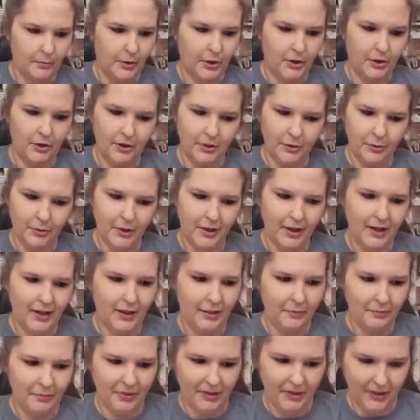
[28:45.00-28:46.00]
You know what?
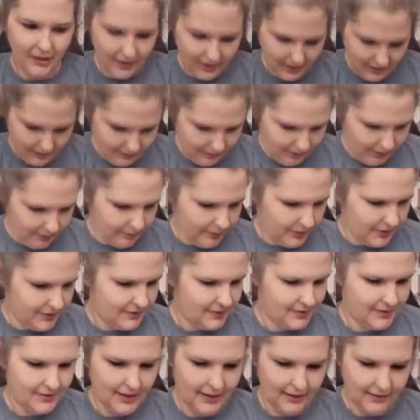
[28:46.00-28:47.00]
I'm thinking I might want to
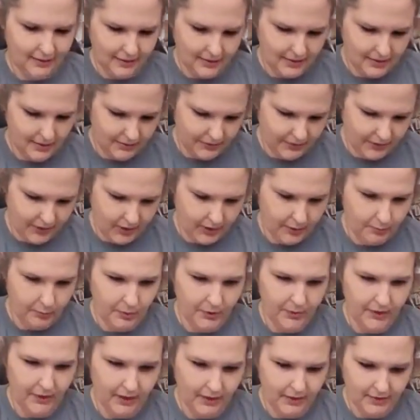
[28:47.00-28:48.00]
stain this frame
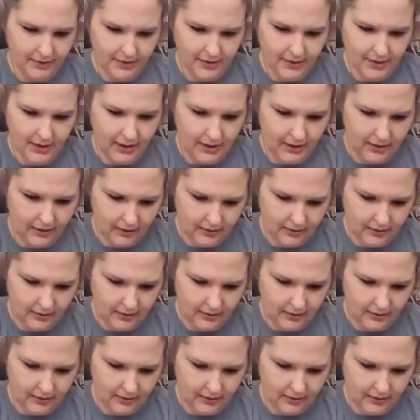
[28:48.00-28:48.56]
with that stain.